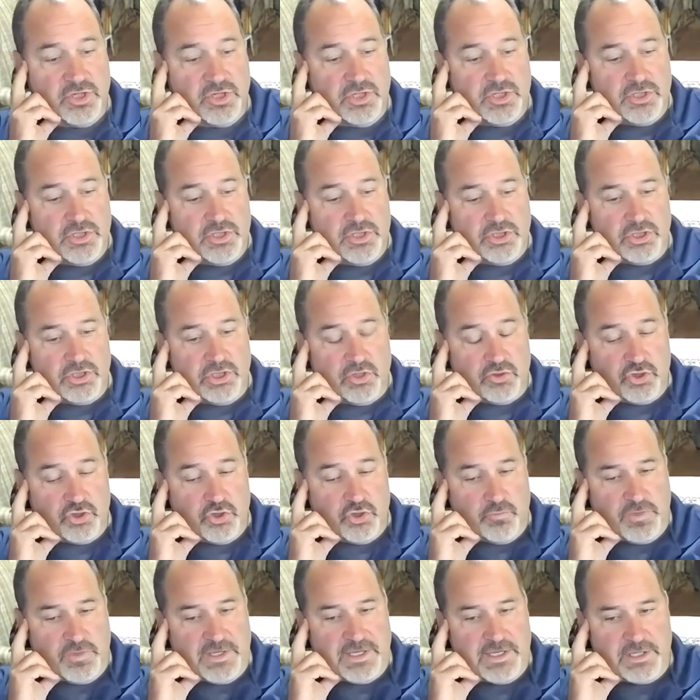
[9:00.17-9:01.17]
So,
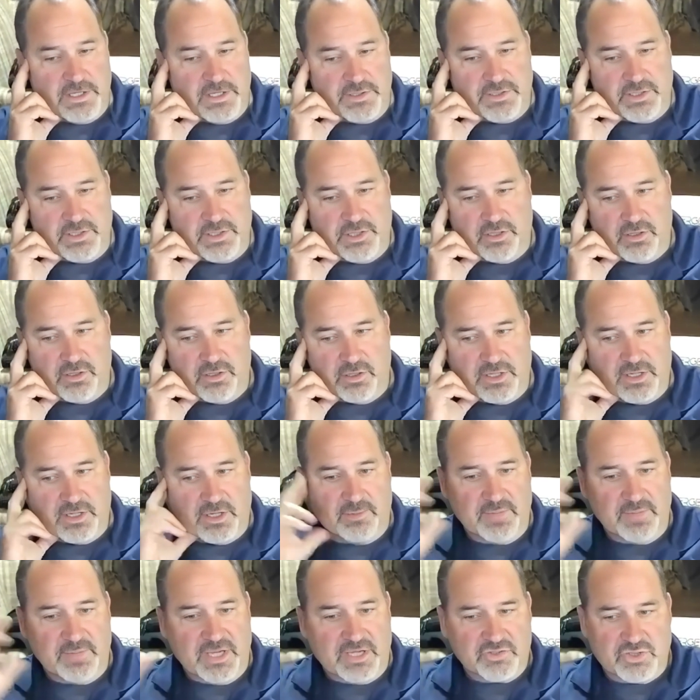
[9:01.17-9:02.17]
you've hit it
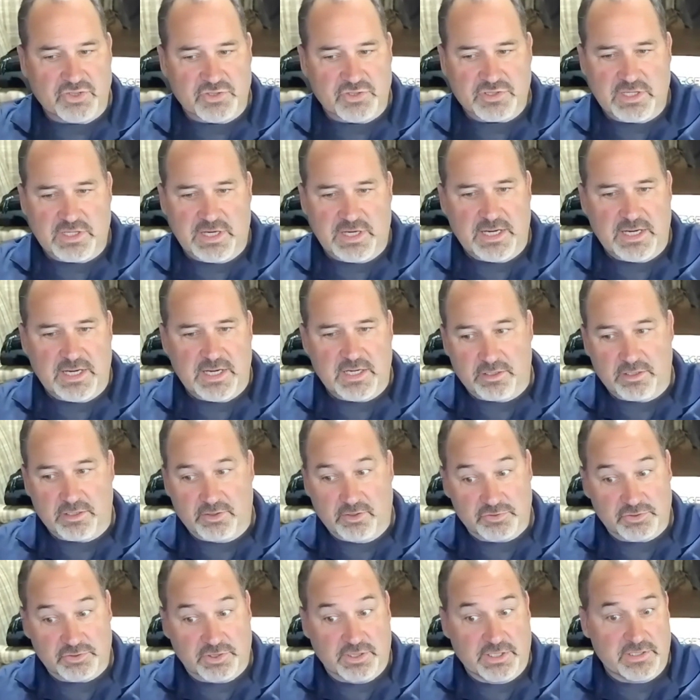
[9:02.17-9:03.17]
there. I mentioned sand,
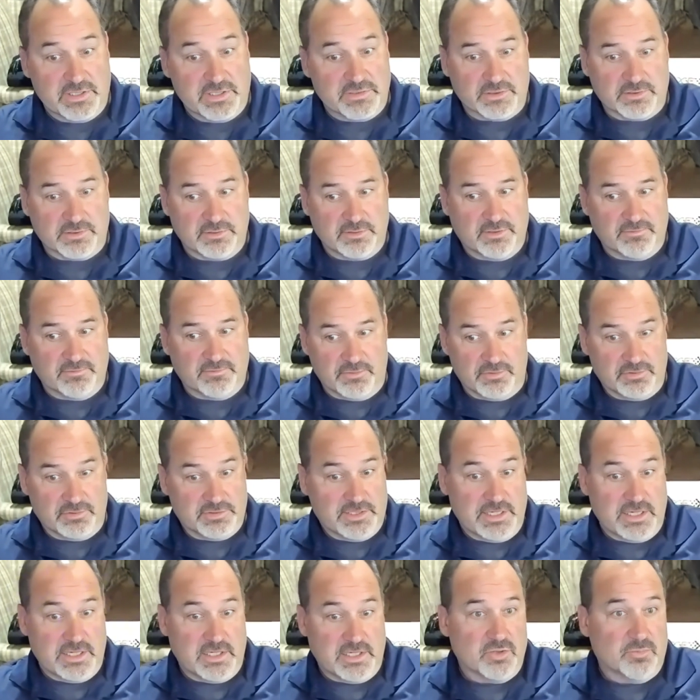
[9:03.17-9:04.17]
and those guys, if
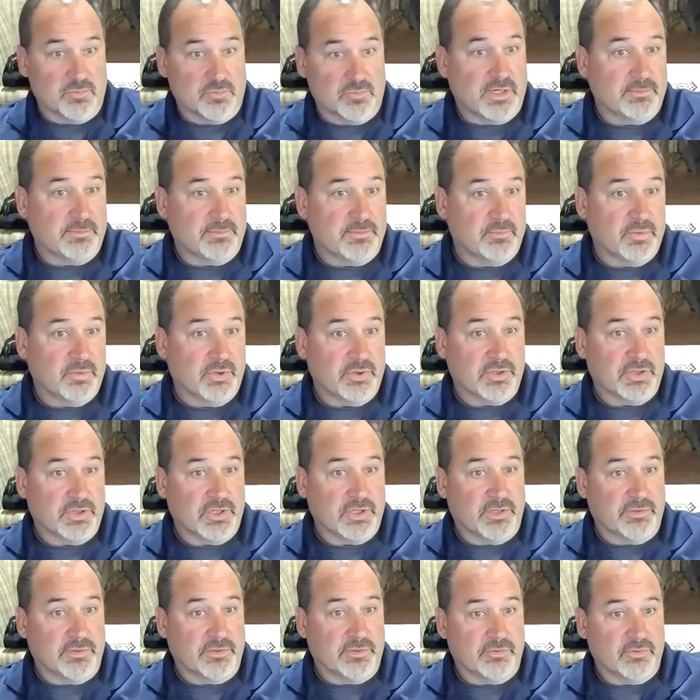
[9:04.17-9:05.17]
you're sand, you're probably
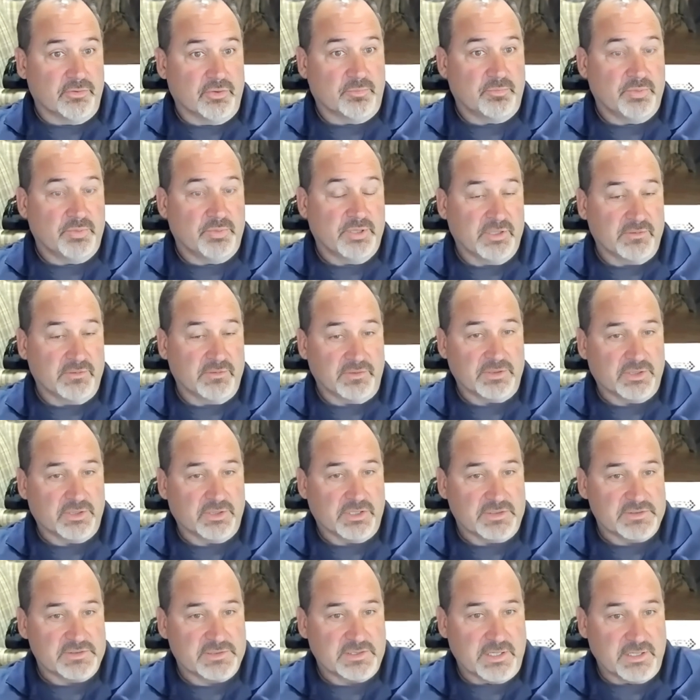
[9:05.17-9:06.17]
putting it on through a pivot.
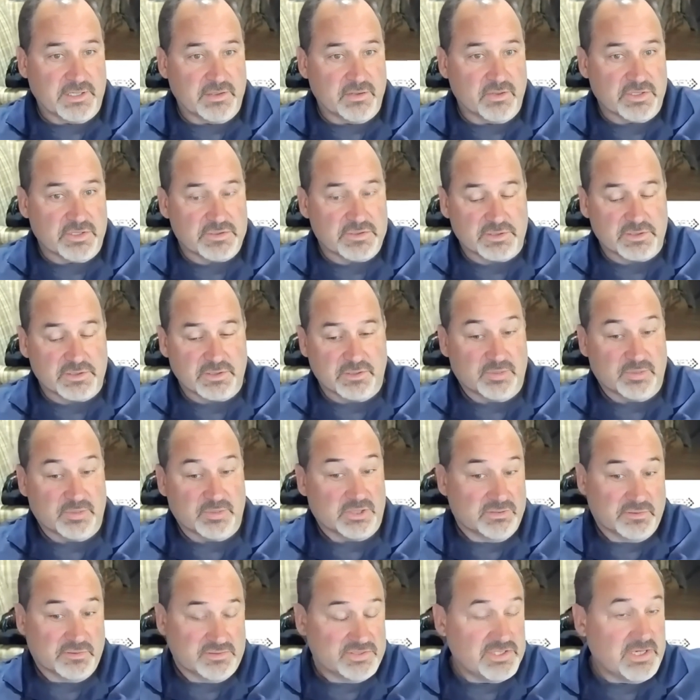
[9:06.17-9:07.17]
You're not side dressing it,
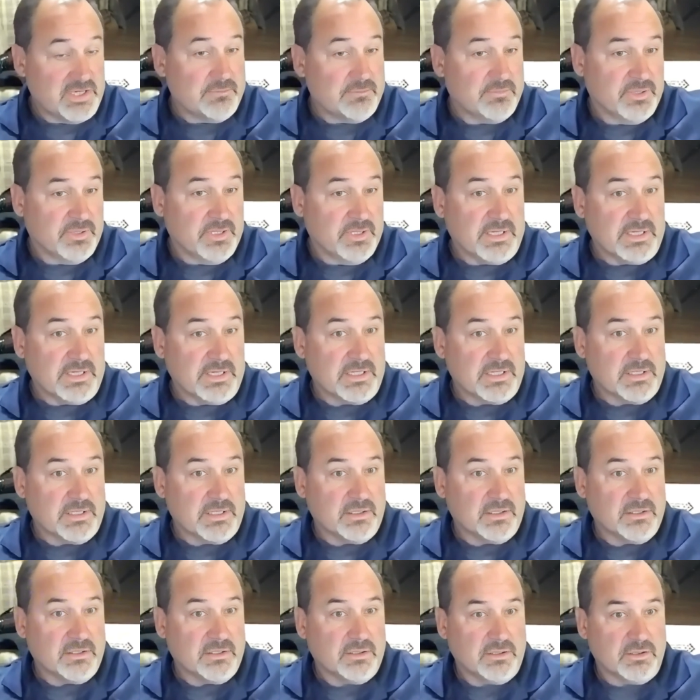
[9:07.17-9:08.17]
but same
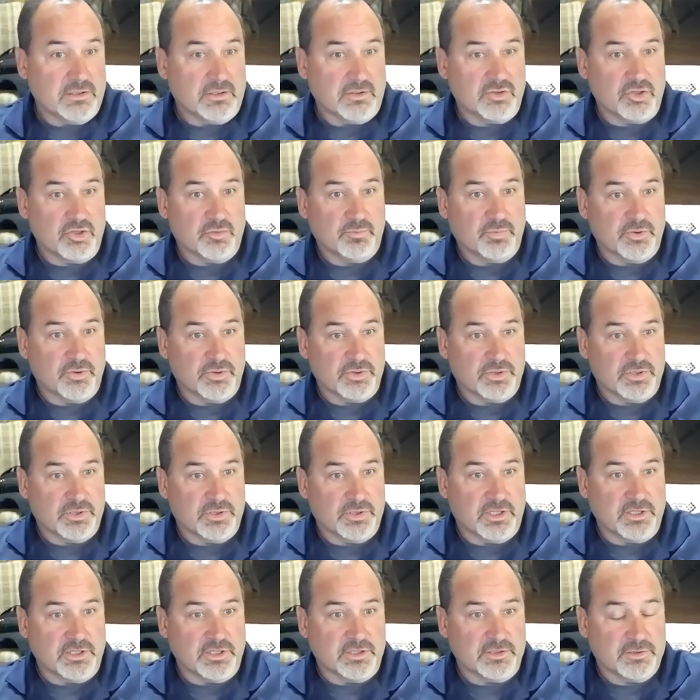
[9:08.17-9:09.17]
thing. You're putting
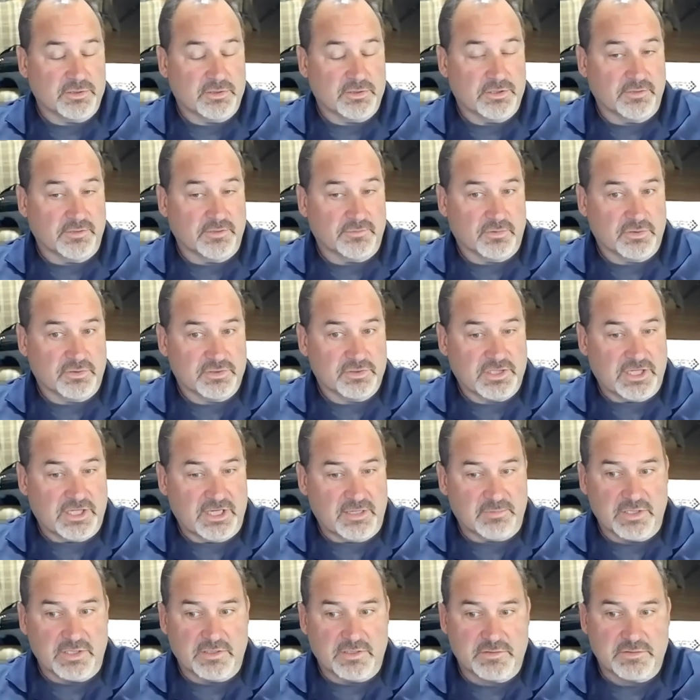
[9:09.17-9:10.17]
it on at different
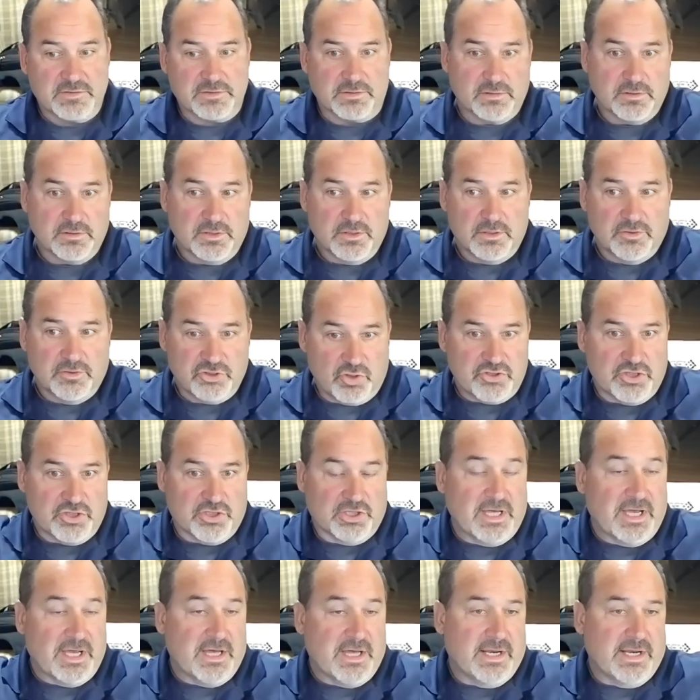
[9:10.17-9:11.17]
timings and
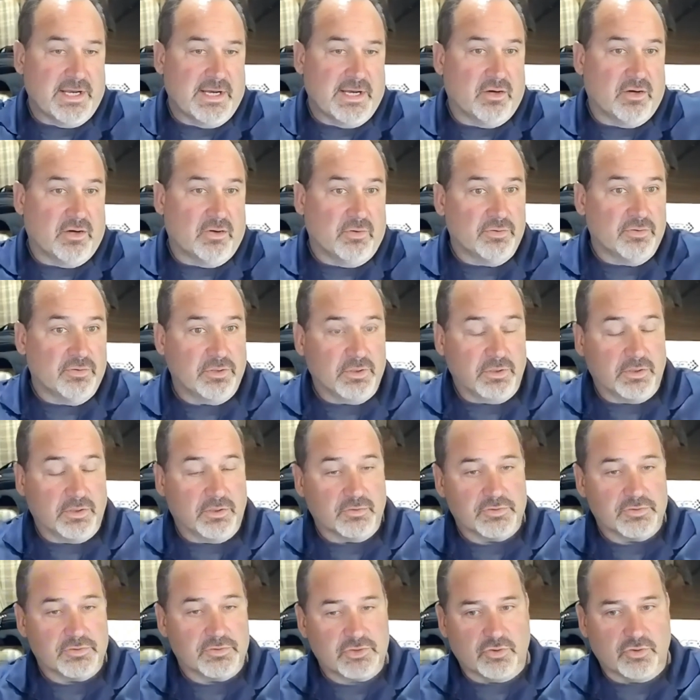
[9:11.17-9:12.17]
stretching that
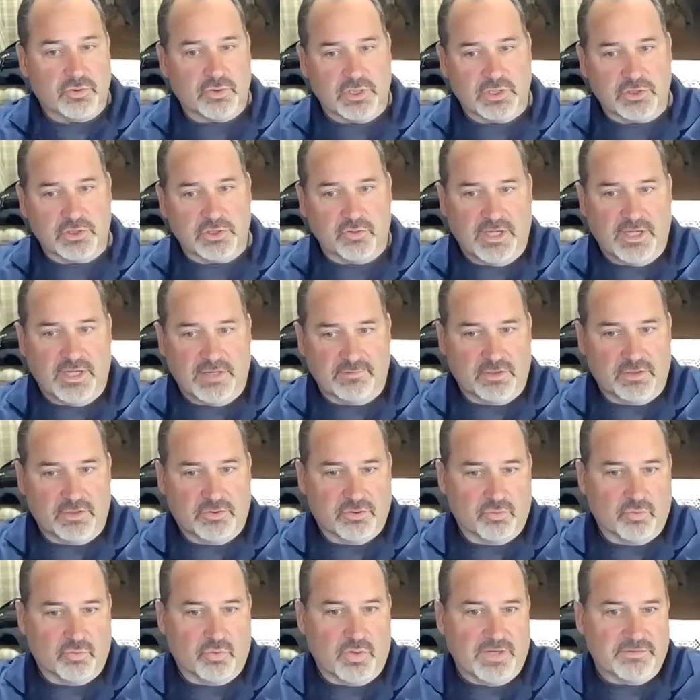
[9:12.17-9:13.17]
out, so that you
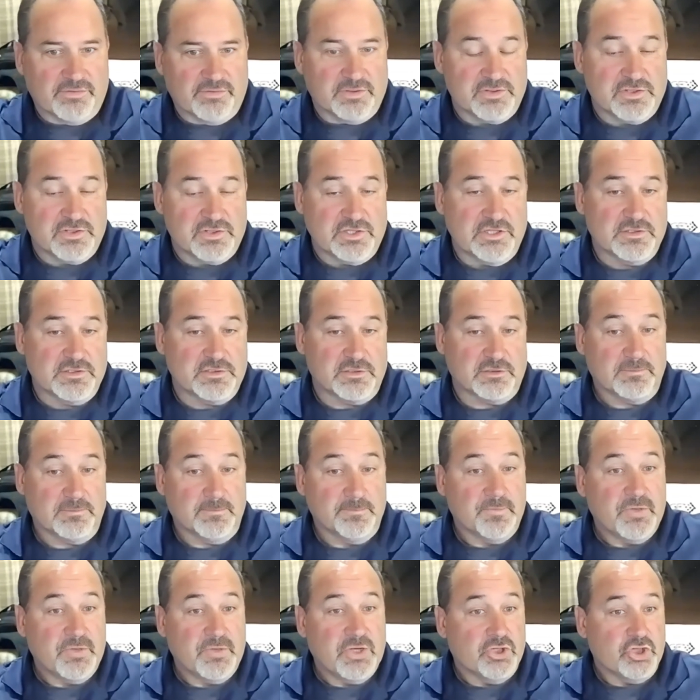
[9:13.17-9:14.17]
have it throughout the
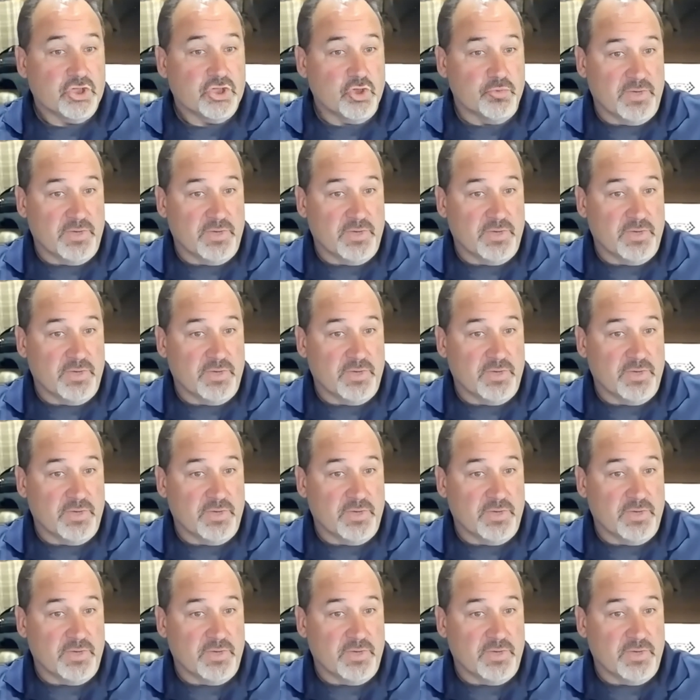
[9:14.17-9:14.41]
season.